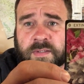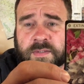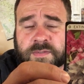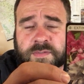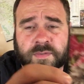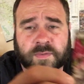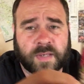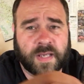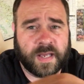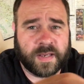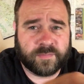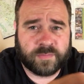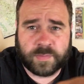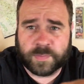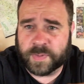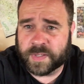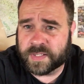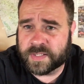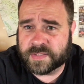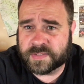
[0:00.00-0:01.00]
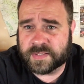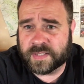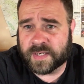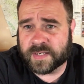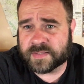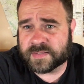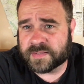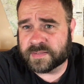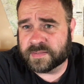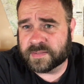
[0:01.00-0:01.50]
So everybody's
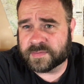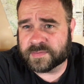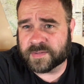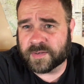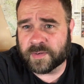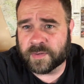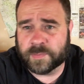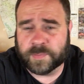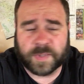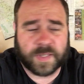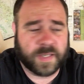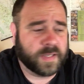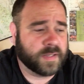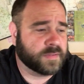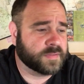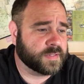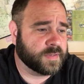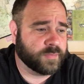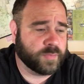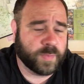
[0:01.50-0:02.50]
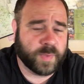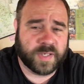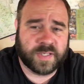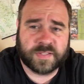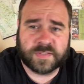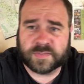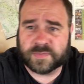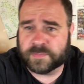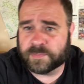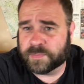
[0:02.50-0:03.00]
decks and discard piles,
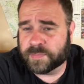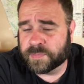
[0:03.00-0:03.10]
everybody's